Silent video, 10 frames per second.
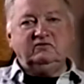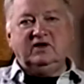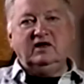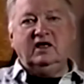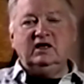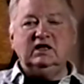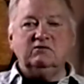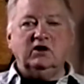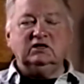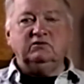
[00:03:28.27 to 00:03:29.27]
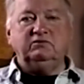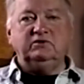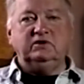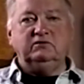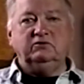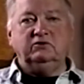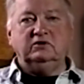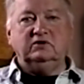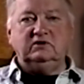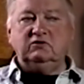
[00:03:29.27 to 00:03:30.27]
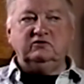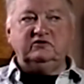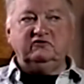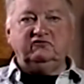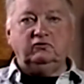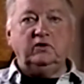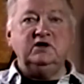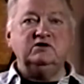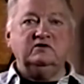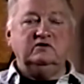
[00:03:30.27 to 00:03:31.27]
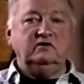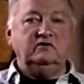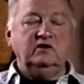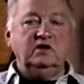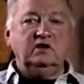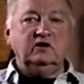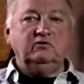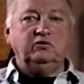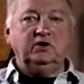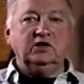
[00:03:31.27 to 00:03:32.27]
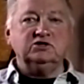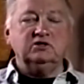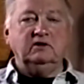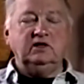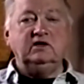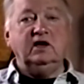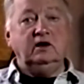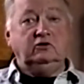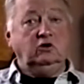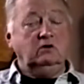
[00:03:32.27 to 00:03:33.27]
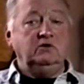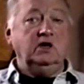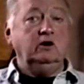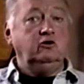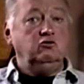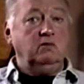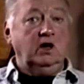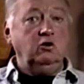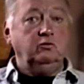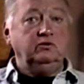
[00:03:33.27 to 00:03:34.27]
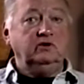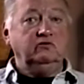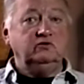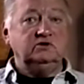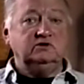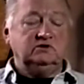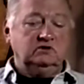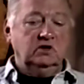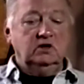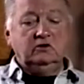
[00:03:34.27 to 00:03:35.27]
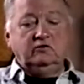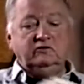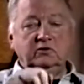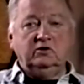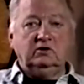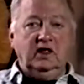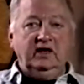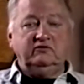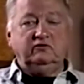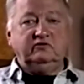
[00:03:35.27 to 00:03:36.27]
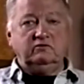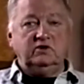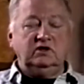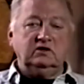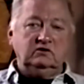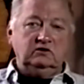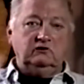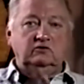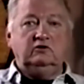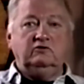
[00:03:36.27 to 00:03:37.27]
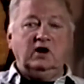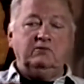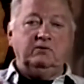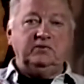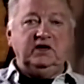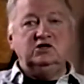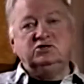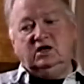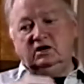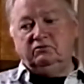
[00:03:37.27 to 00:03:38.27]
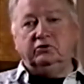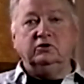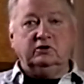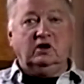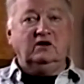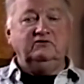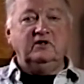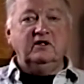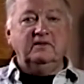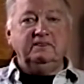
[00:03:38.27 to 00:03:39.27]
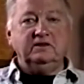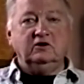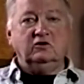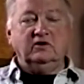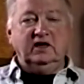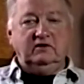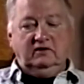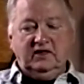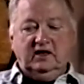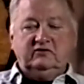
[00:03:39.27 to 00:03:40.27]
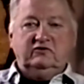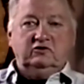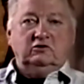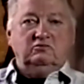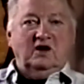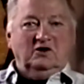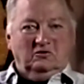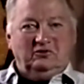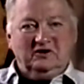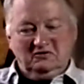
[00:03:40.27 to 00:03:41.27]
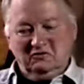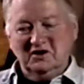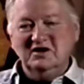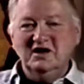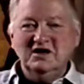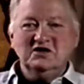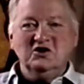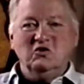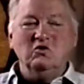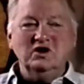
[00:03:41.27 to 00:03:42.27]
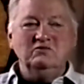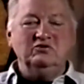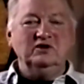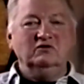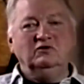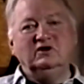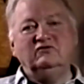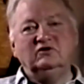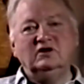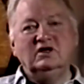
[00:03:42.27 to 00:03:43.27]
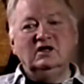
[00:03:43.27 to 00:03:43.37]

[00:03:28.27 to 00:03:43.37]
handing them out to people. He was just voracious in his production. He kind of taught me how to do monoprints, which is you smear glass with some ink and you drop a page on it and pull it off, and that's your monoprint, one print, whatever.